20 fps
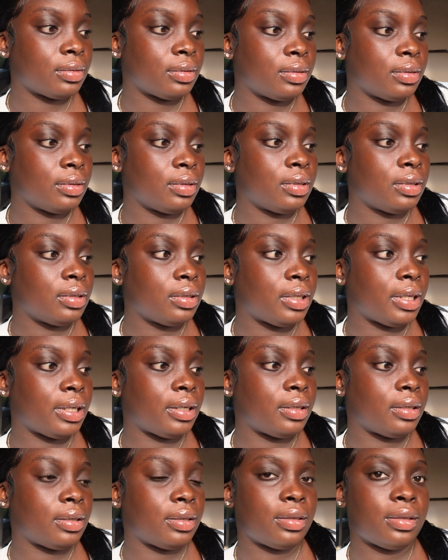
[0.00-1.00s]

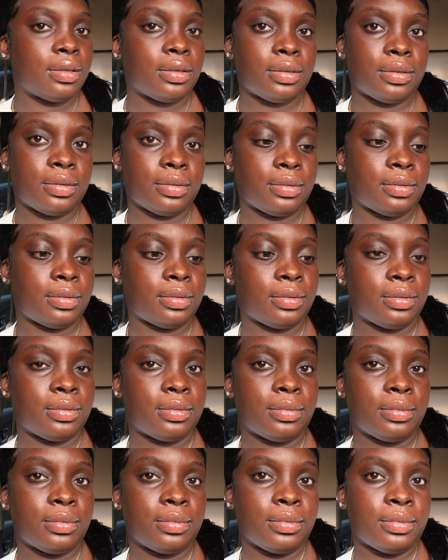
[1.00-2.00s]

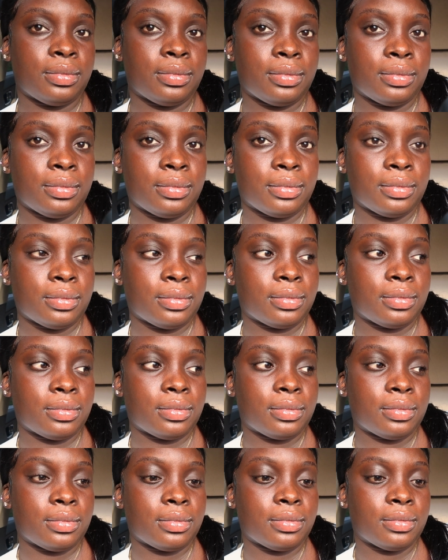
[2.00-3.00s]

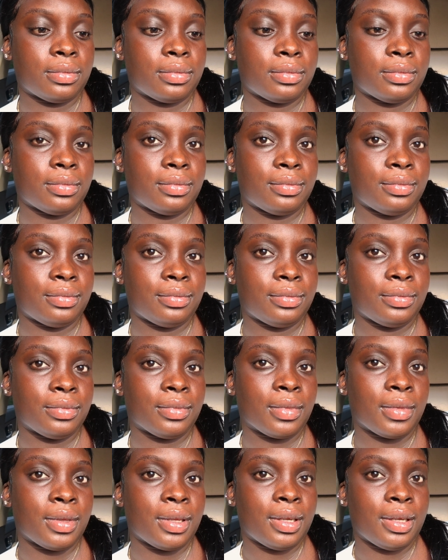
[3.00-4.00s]

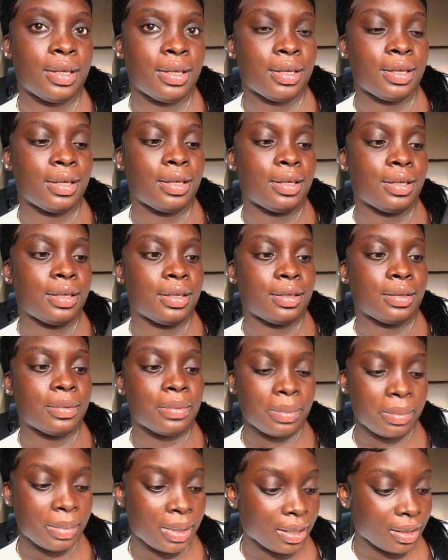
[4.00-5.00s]

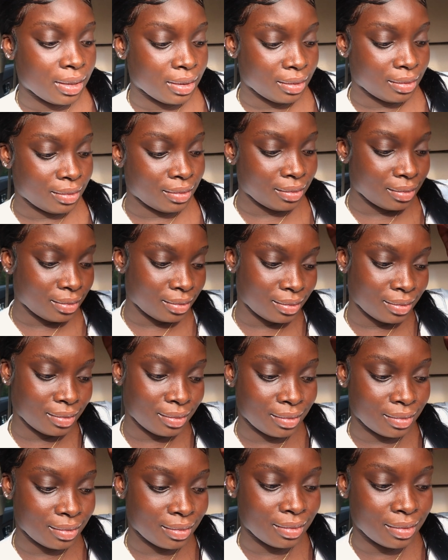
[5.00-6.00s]

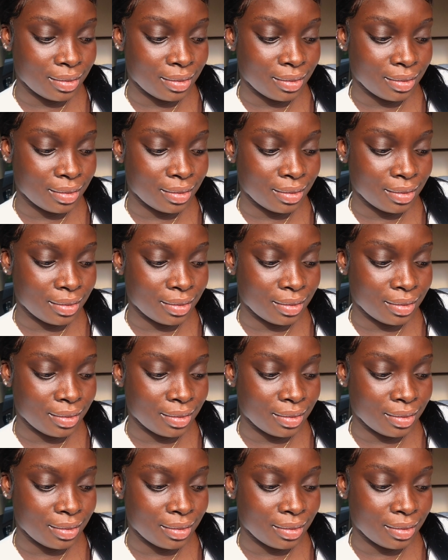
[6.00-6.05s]
[no speech]